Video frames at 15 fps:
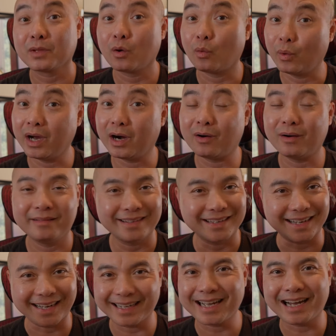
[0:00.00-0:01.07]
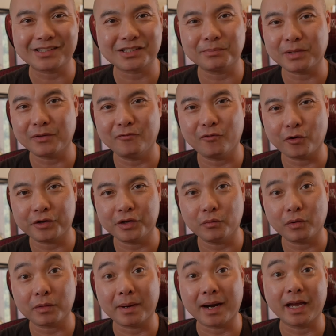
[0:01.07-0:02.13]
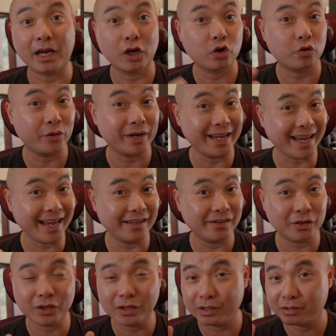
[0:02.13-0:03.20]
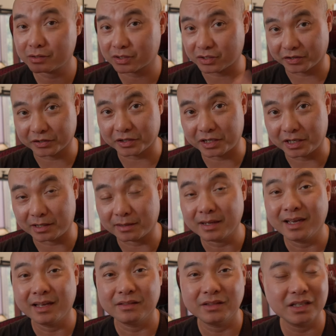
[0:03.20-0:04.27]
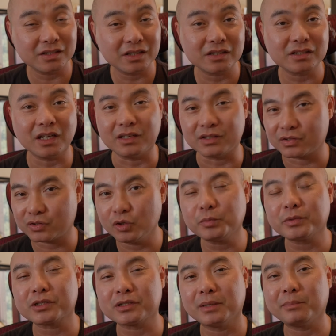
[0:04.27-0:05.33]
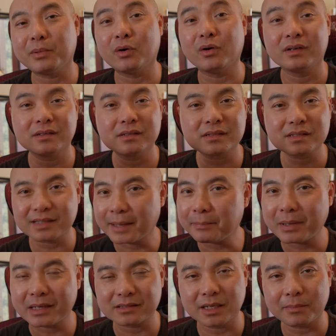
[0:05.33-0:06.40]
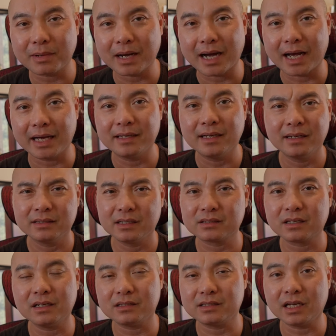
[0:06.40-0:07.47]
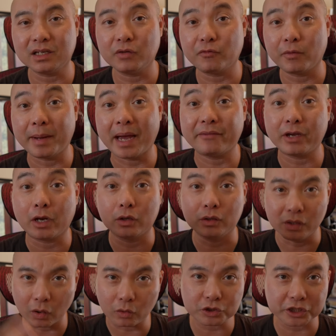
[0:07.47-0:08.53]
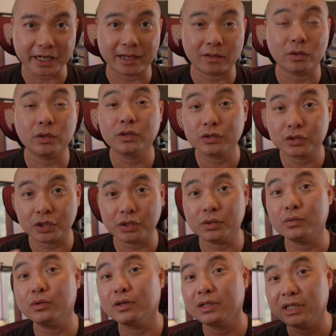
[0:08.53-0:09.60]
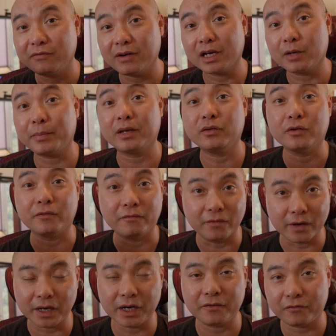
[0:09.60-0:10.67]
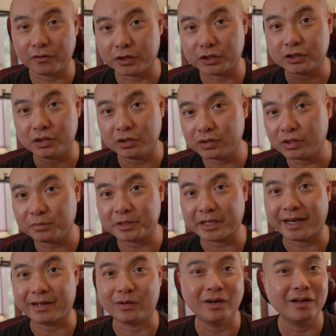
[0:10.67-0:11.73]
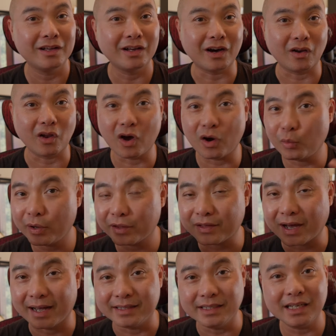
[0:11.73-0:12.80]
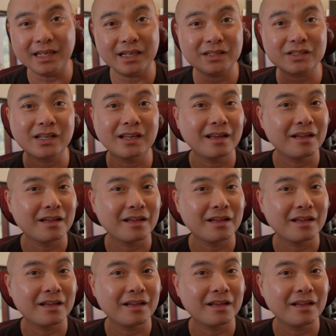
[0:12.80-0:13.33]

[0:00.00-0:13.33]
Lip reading: well, I got something for you with my Creator Starter Kit. This is a super simple step-by-step guide that's gonna take you from having no channel to developing your very first YouTube channel, along with ideas,